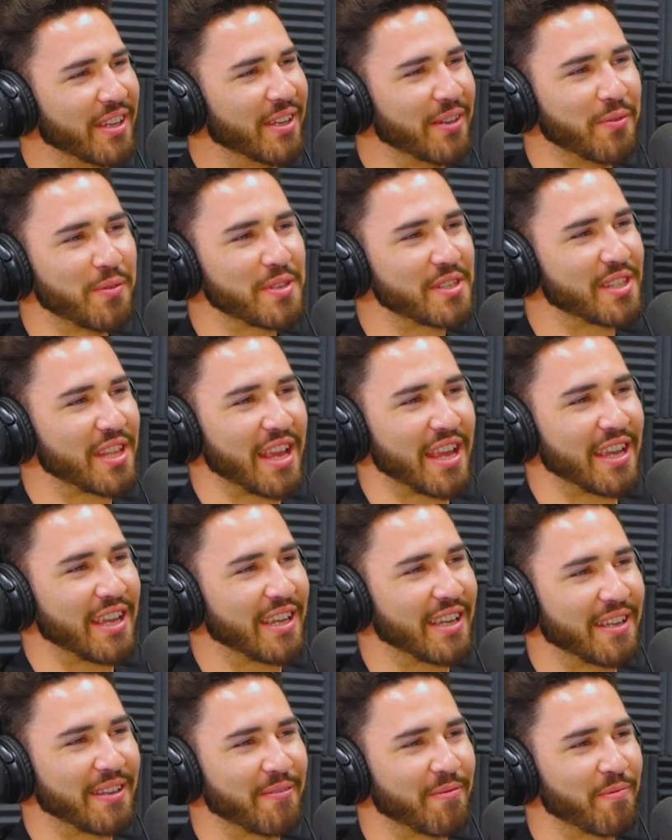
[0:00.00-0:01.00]
who was
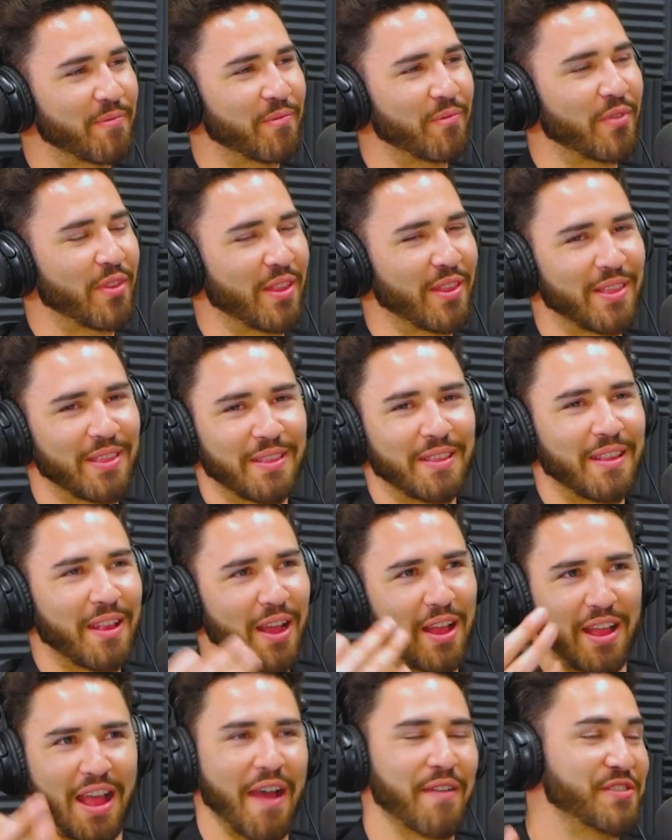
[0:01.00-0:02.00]
like
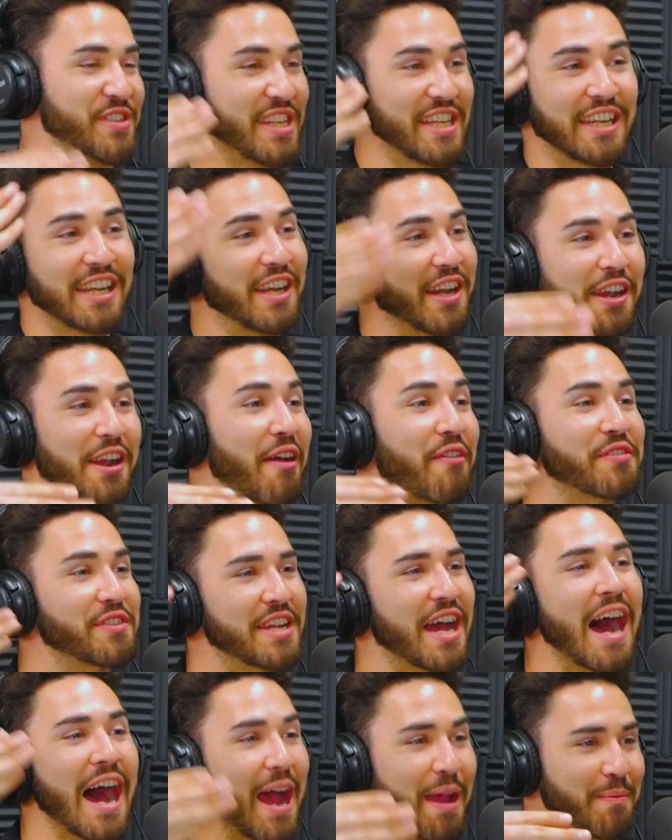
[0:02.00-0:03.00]
I've seen it enough
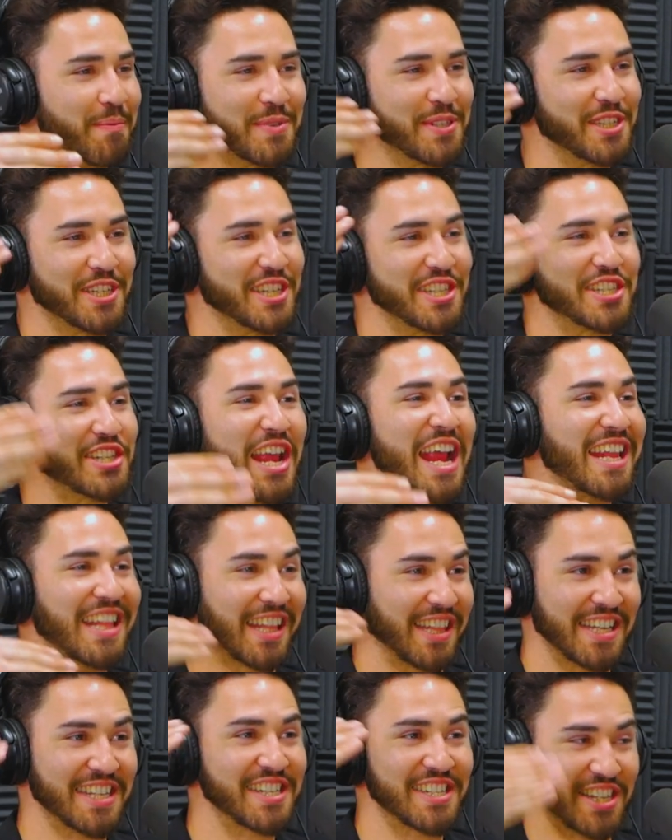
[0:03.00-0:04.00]
times to say
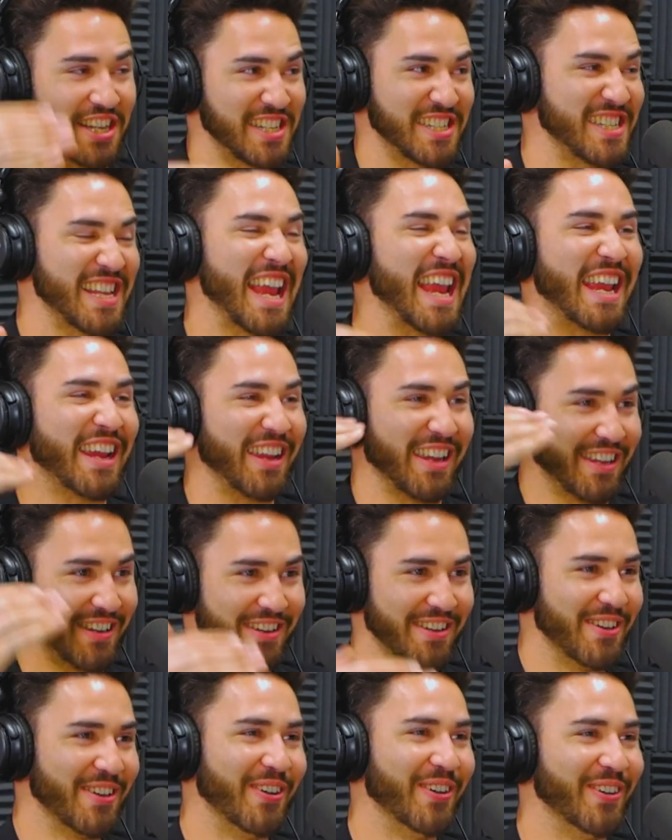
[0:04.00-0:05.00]
that this is a saying
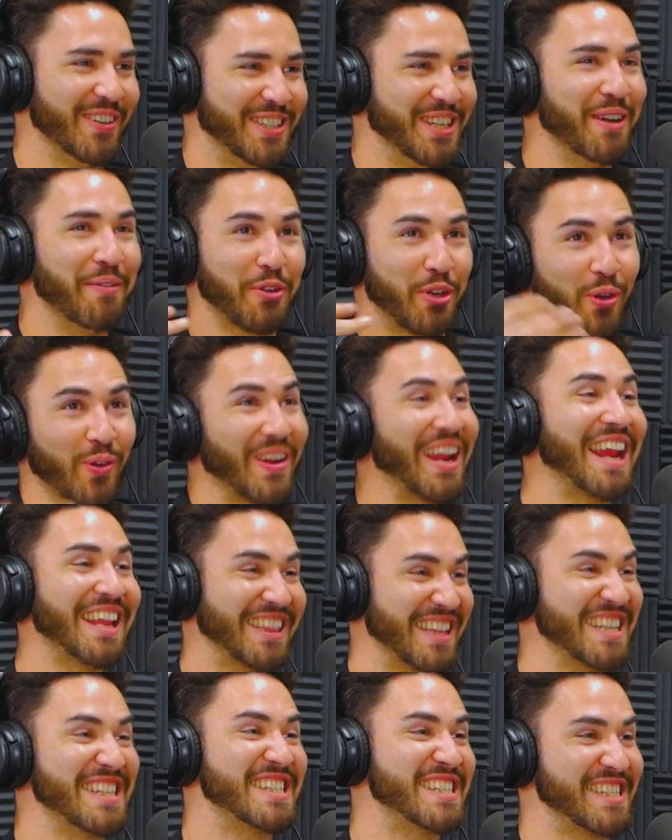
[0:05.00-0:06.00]
or uh, to
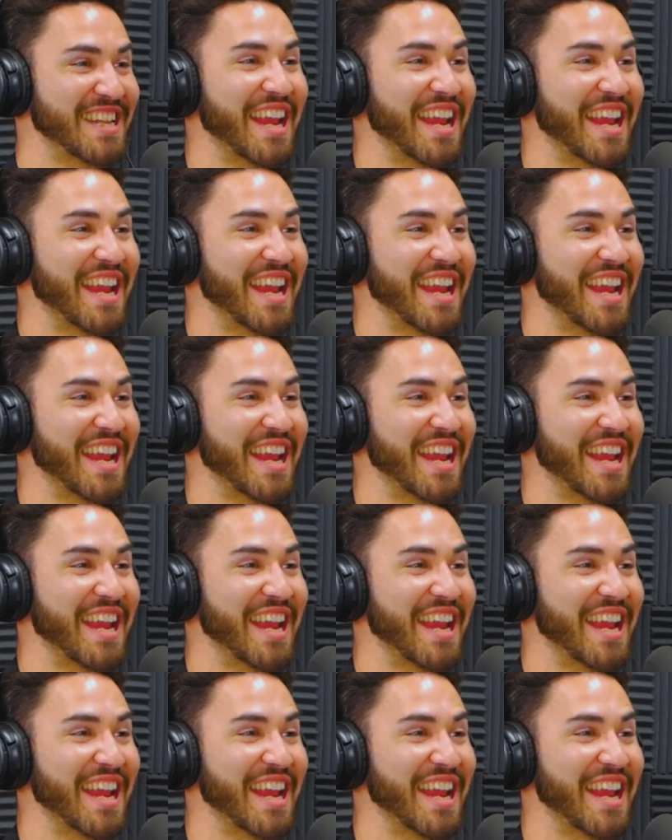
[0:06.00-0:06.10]
create this